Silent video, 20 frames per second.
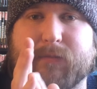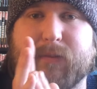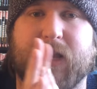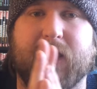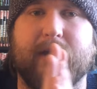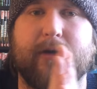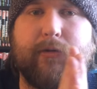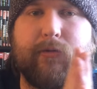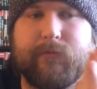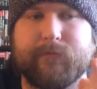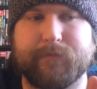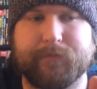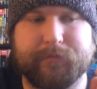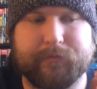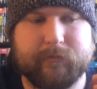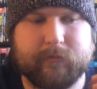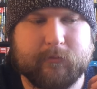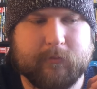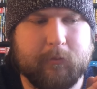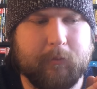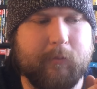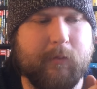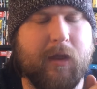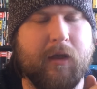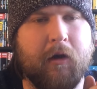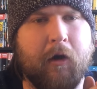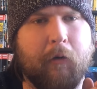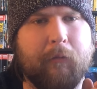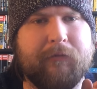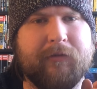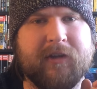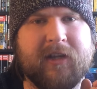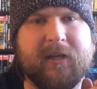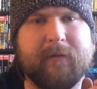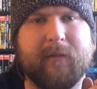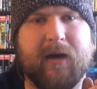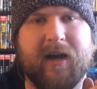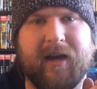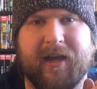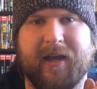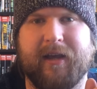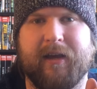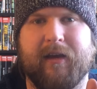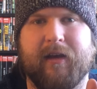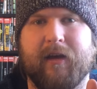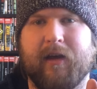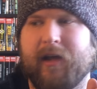below. Hopefully my